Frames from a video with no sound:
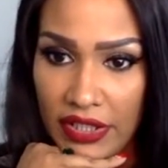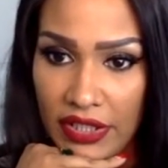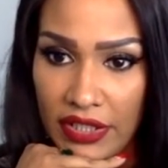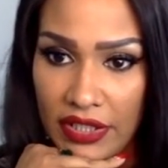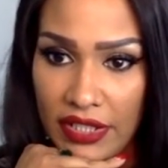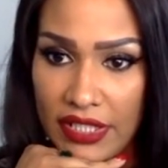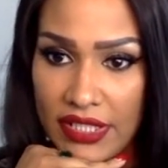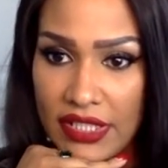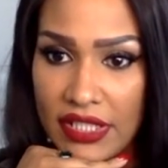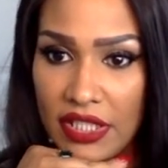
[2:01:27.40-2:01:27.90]

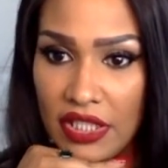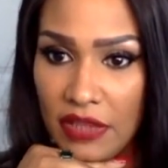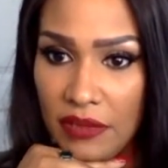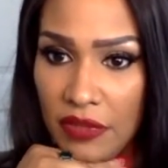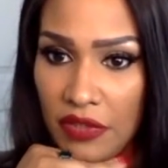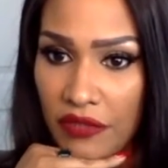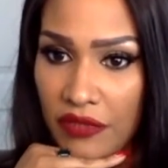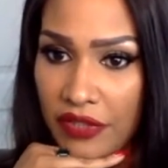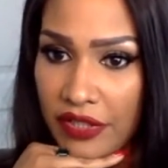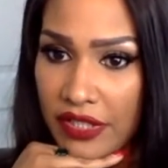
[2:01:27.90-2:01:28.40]
Unless he
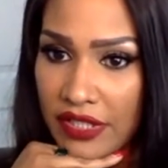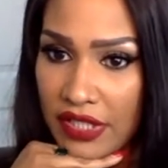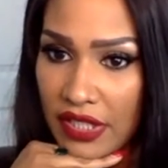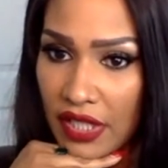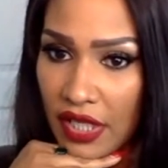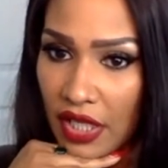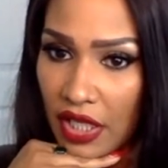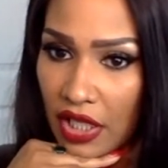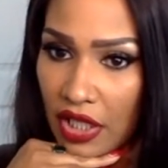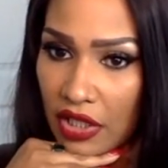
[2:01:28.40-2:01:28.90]
come over there and say,
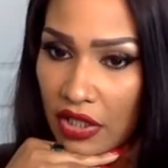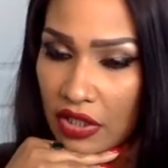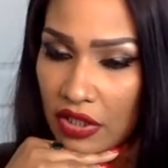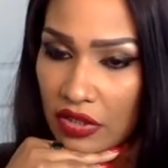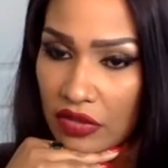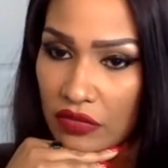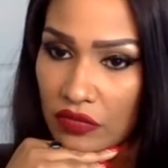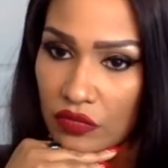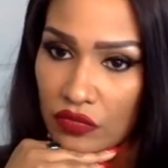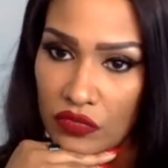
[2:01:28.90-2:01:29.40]
hey,
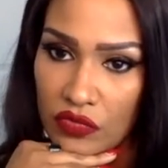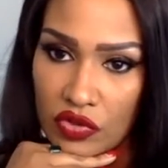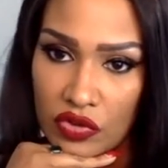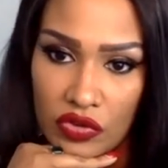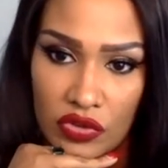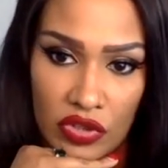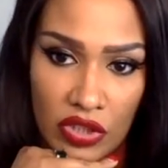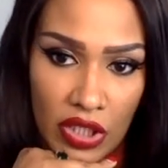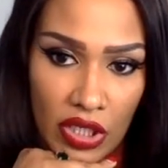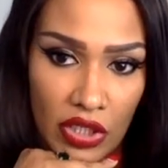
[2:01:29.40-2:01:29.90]

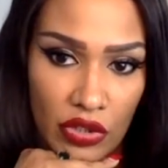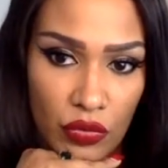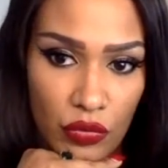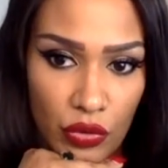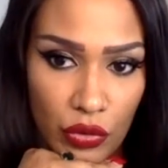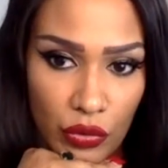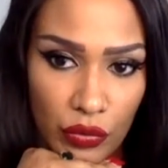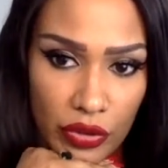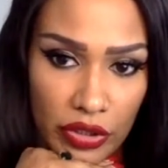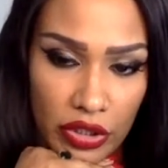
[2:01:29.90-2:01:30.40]
how you
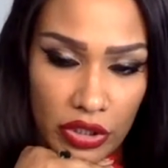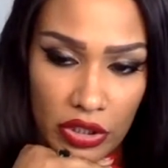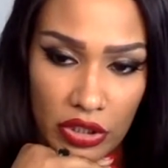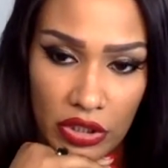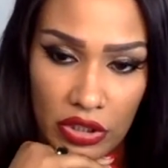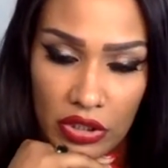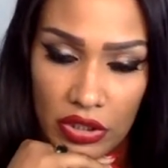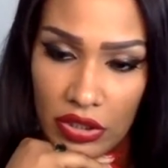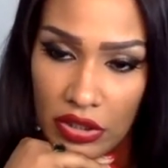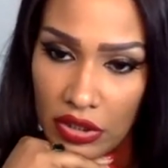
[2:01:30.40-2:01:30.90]
doing?
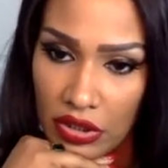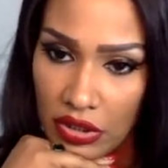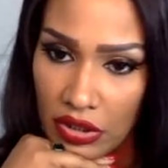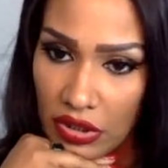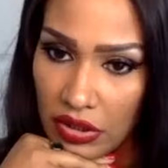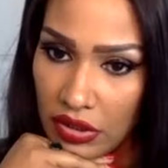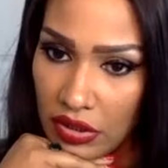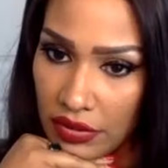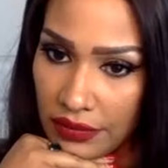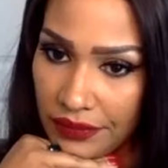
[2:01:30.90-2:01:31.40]

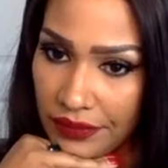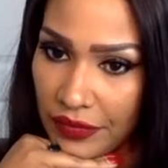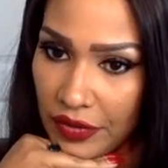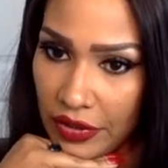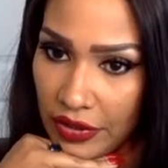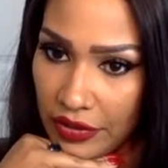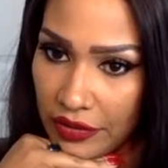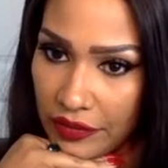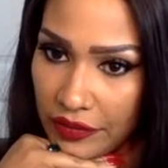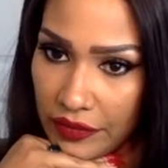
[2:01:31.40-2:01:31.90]

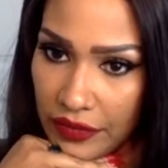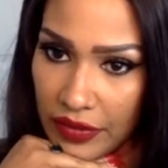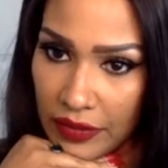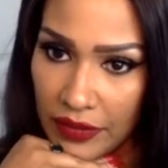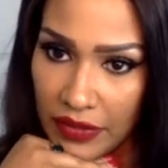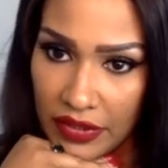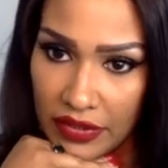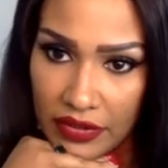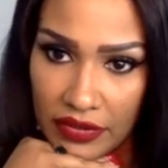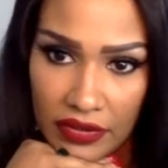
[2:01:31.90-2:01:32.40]
You know,
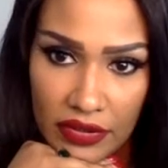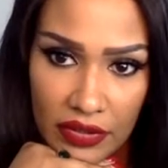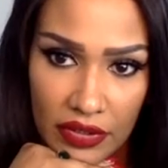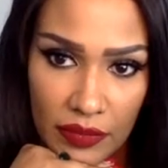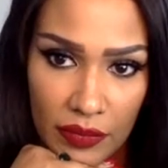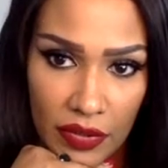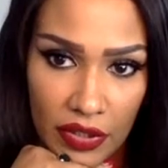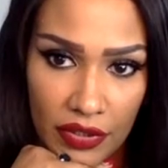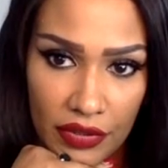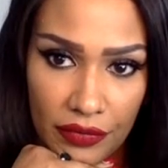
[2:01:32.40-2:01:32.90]
I'm not going
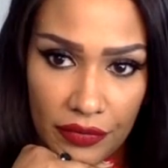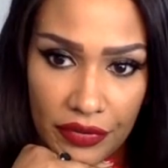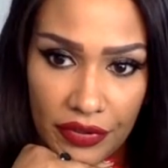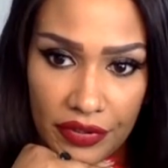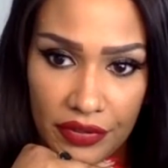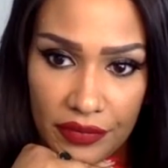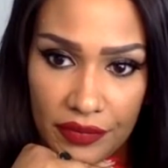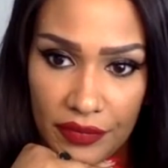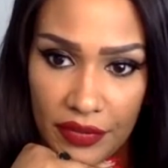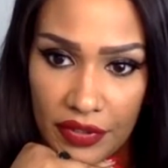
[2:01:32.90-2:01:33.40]
to bother with
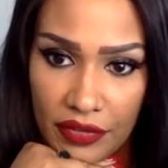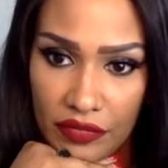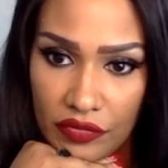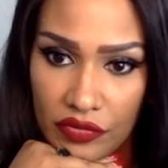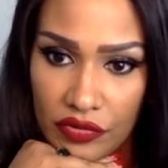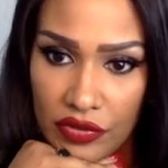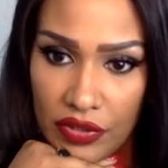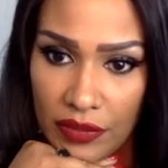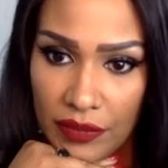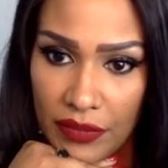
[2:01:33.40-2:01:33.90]
him. I'm
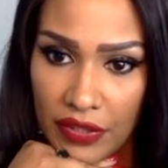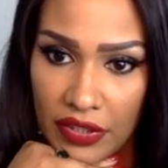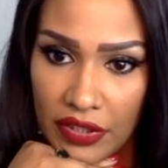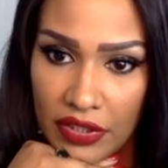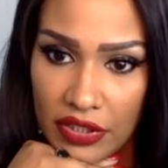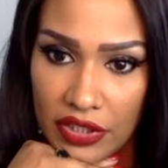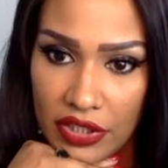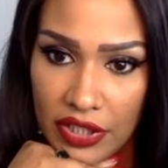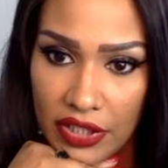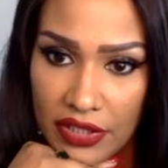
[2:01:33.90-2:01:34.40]
not
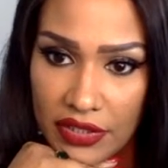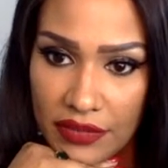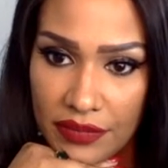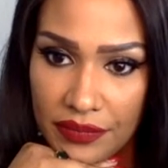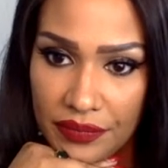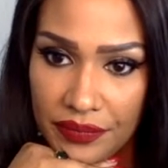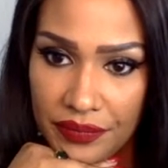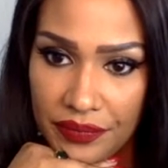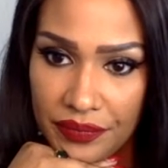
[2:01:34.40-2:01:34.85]
going to chase him.